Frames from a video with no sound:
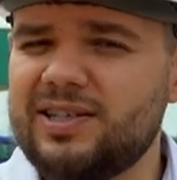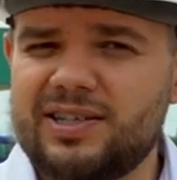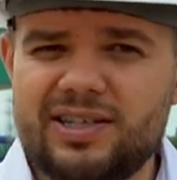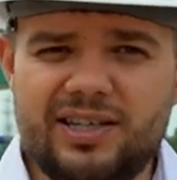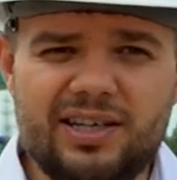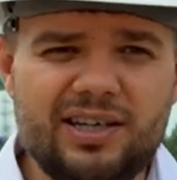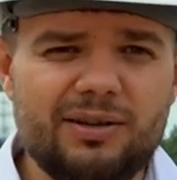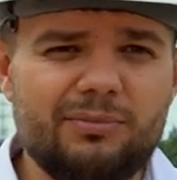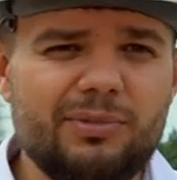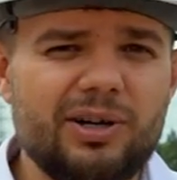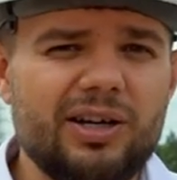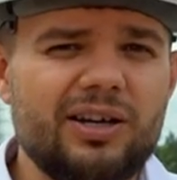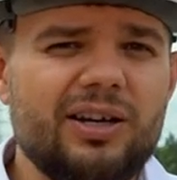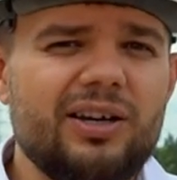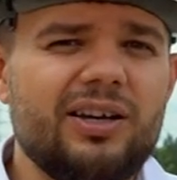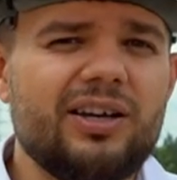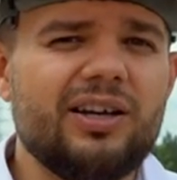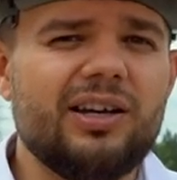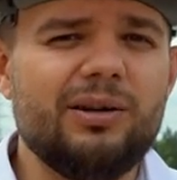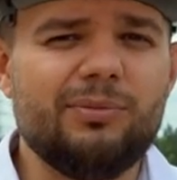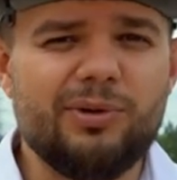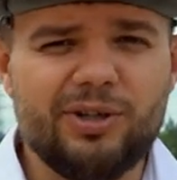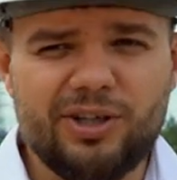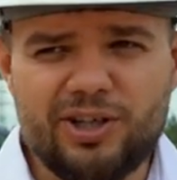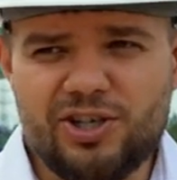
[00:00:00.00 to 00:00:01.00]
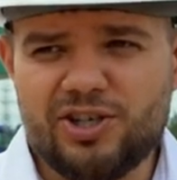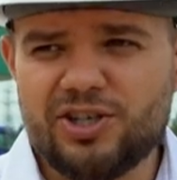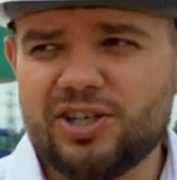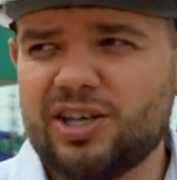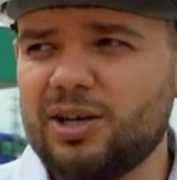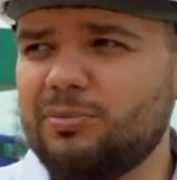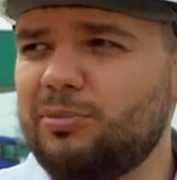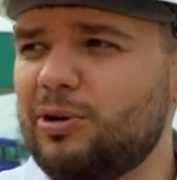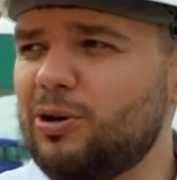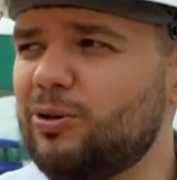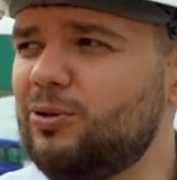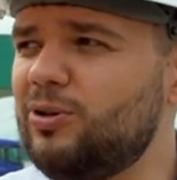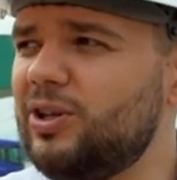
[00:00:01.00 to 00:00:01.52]
climate control
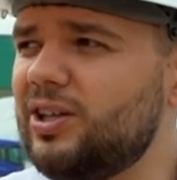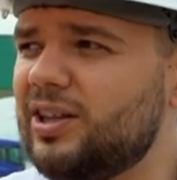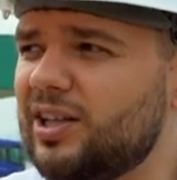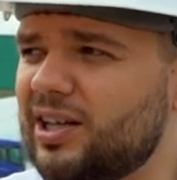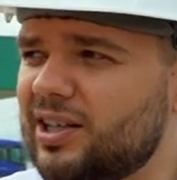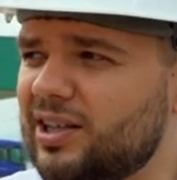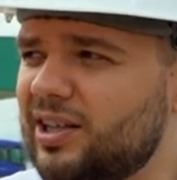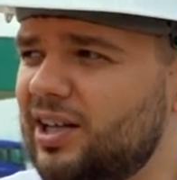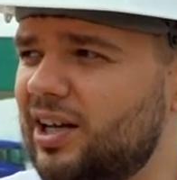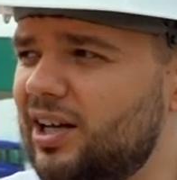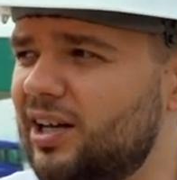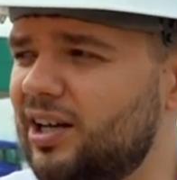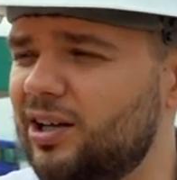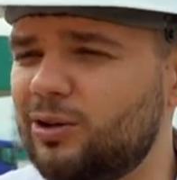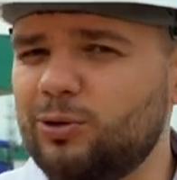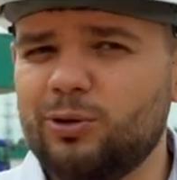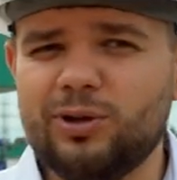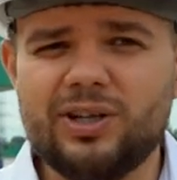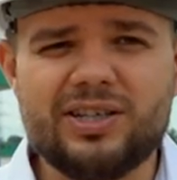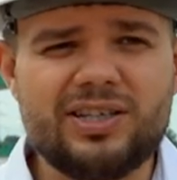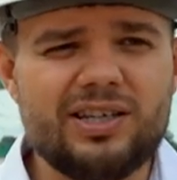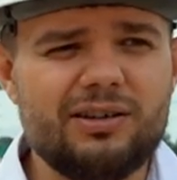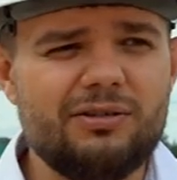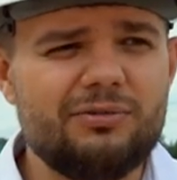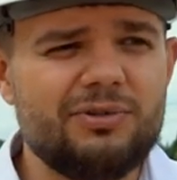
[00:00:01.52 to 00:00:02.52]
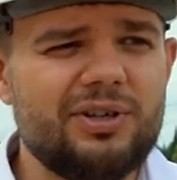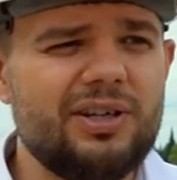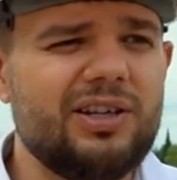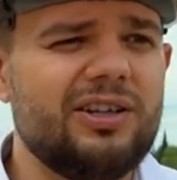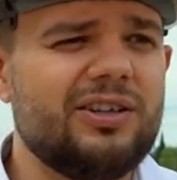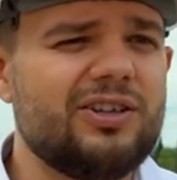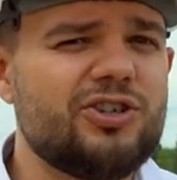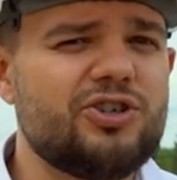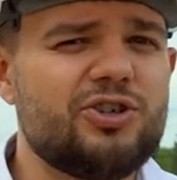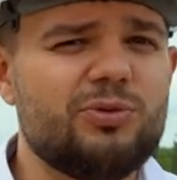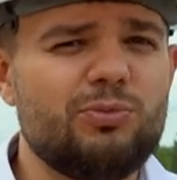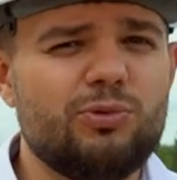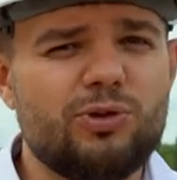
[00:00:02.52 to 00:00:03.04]
equipment, and so on. But in
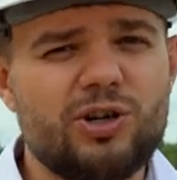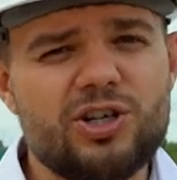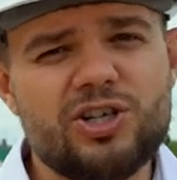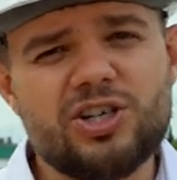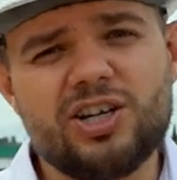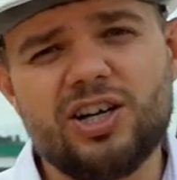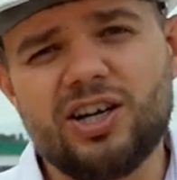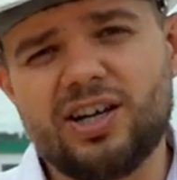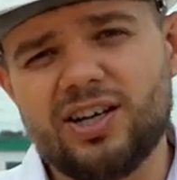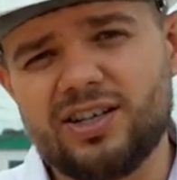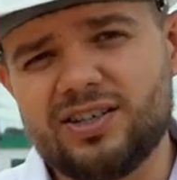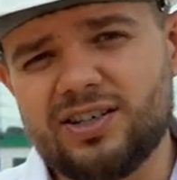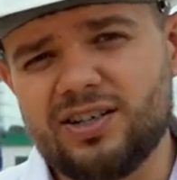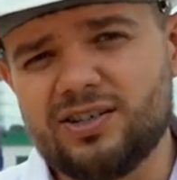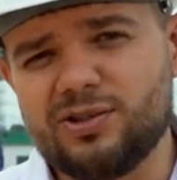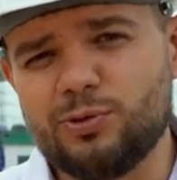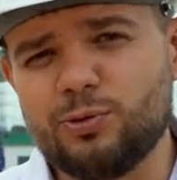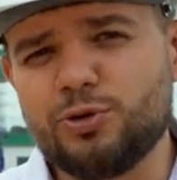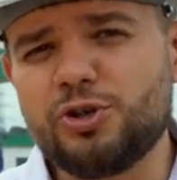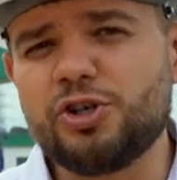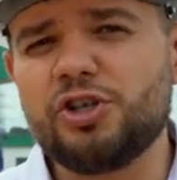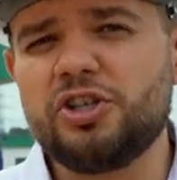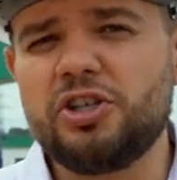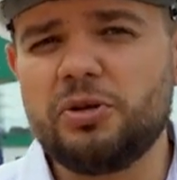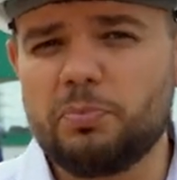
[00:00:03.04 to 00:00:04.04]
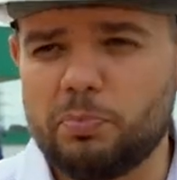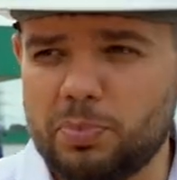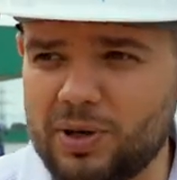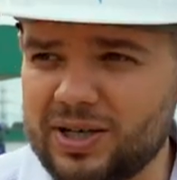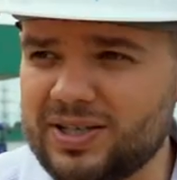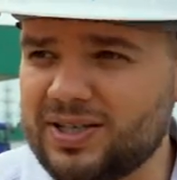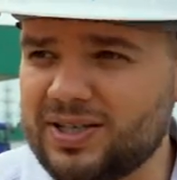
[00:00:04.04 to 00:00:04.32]
fact, our Cheburashka